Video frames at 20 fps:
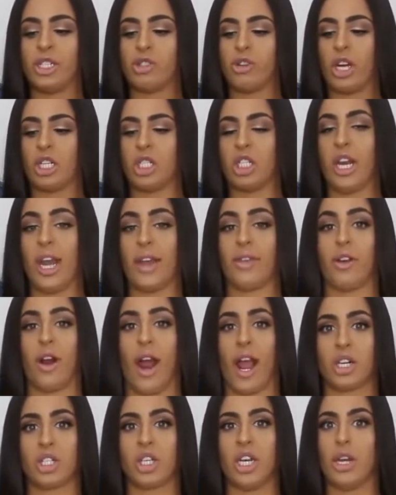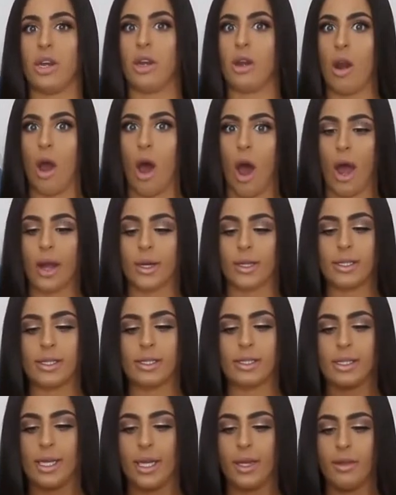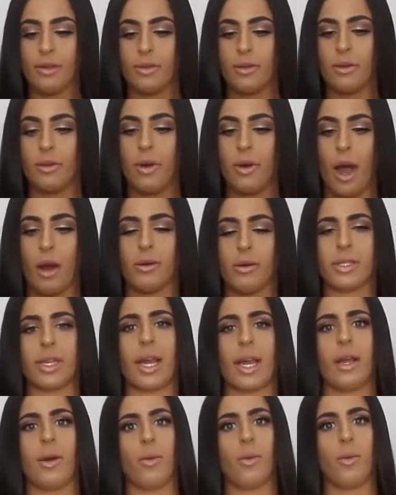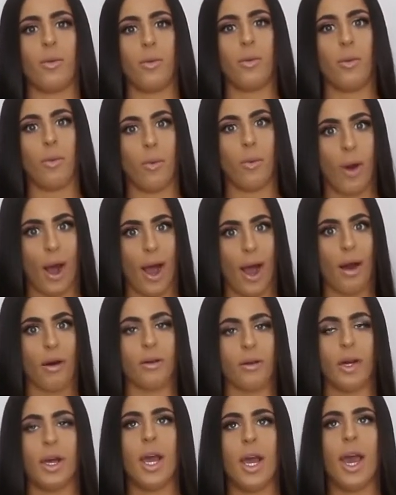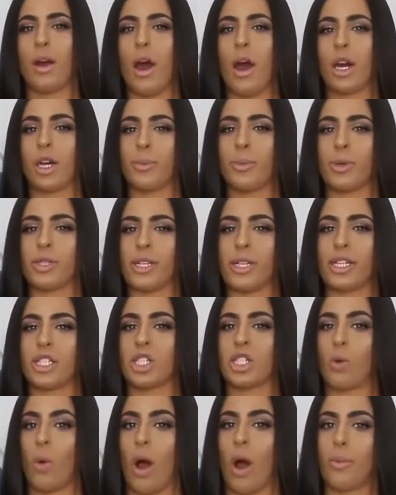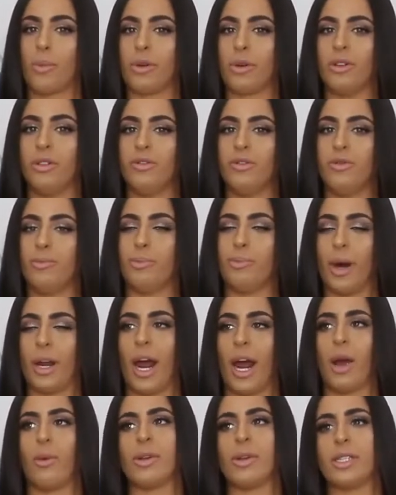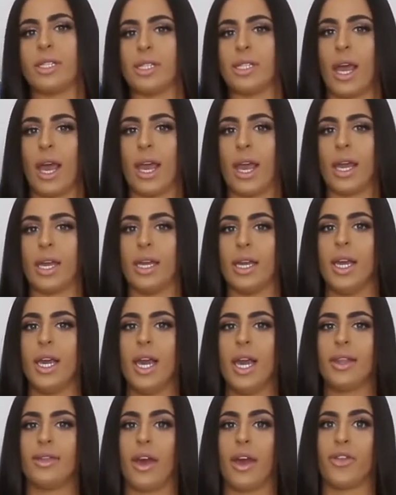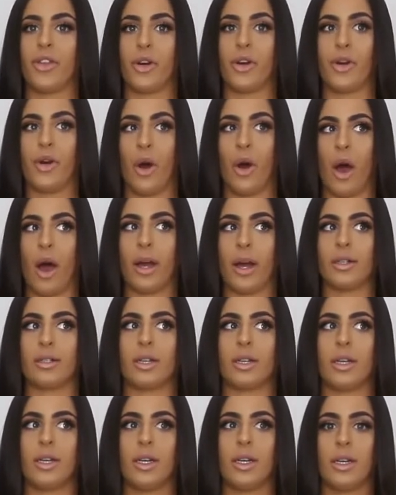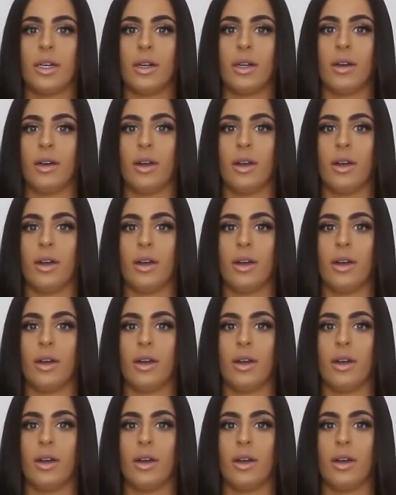very stretchy and they're actually not see-through. I was like, Wow. Not 100% squat proof, but I would say that they're not